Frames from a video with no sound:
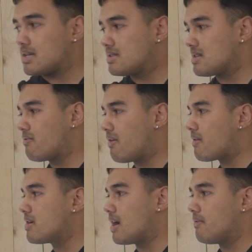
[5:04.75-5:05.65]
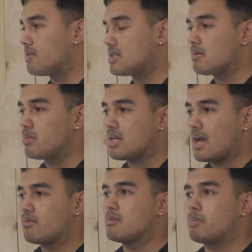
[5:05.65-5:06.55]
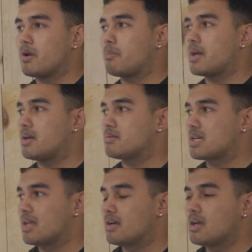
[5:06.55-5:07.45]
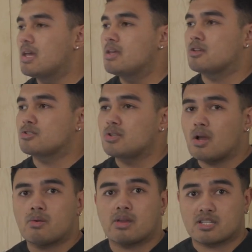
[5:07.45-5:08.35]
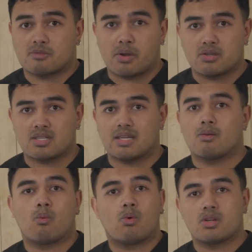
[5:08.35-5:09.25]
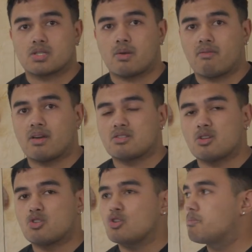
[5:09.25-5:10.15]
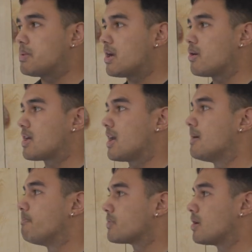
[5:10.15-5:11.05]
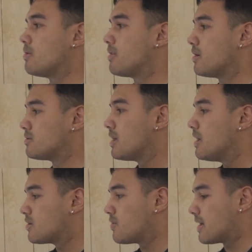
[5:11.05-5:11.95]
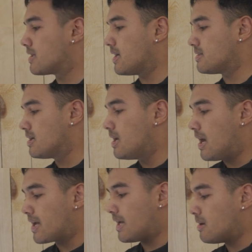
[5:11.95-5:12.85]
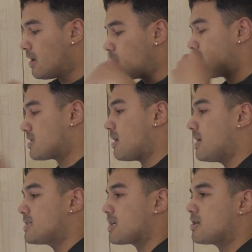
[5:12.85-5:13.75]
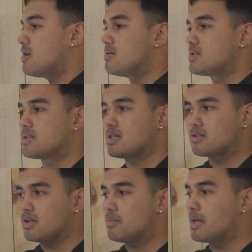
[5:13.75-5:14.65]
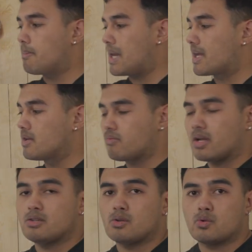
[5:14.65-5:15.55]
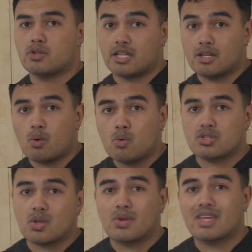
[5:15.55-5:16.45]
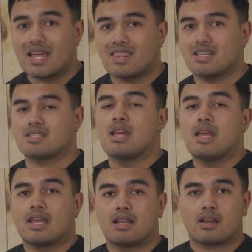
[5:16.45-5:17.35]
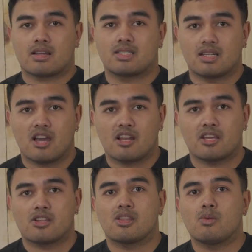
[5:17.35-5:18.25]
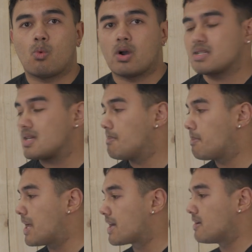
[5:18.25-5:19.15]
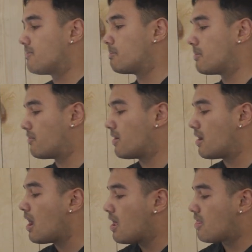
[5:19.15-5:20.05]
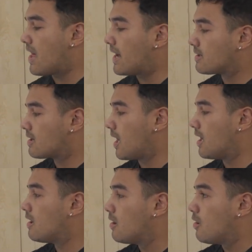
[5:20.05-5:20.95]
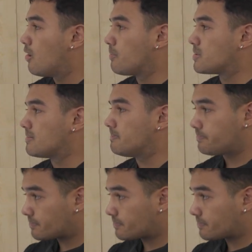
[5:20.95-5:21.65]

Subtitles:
It's very comforting when you have them both paired up together. There's no exposed skin whatsoever, so you should be okay on those track days. Again, with the stylistic cues, this is going to be a black and red. You can also get this in, like I said earlier, the white and black if you prefer that color option.